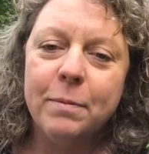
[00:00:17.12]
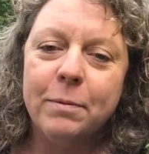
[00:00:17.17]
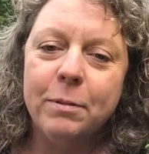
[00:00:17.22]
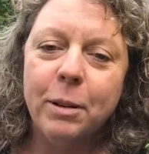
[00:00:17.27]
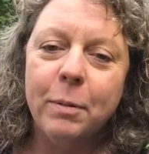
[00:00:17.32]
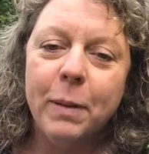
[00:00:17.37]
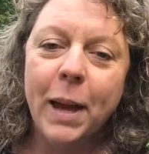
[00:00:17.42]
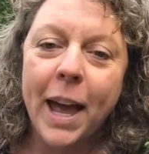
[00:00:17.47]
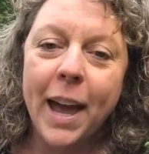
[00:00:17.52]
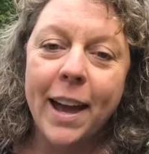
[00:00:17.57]

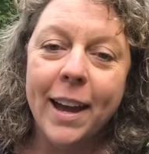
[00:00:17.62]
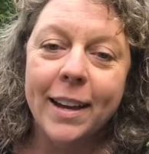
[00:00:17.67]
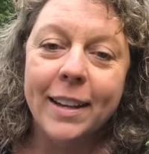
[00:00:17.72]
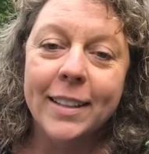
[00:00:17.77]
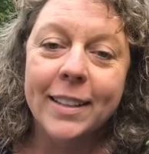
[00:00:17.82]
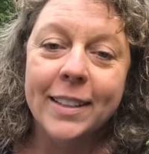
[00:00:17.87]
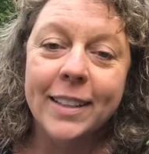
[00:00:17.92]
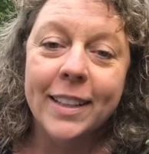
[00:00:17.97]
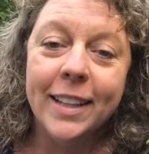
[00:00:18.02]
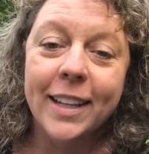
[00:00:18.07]
From
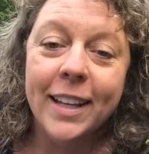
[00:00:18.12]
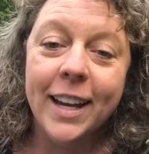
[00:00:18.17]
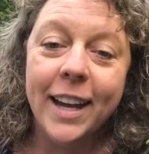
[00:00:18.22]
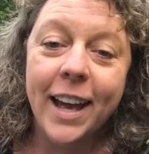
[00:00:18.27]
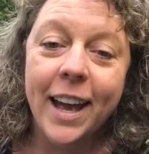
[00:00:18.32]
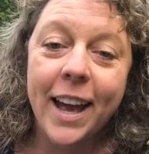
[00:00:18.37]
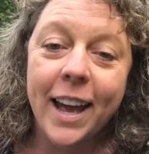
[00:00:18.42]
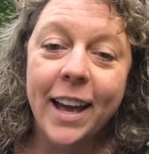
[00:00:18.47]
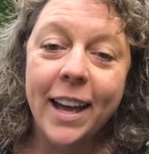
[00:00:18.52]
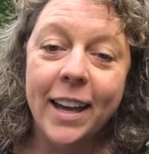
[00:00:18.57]
eggs,
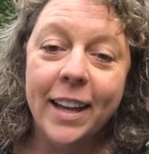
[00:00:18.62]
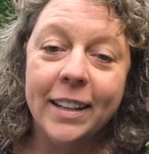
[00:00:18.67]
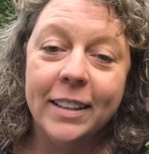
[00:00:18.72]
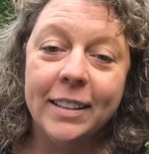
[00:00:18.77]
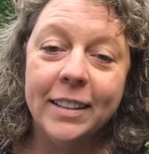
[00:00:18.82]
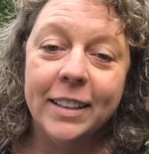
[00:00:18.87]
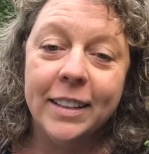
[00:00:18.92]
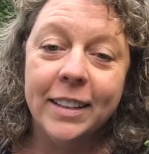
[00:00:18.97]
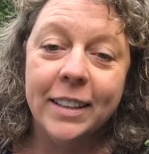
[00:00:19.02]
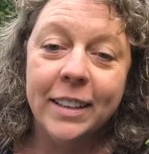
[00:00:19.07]

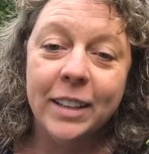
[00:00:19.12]
and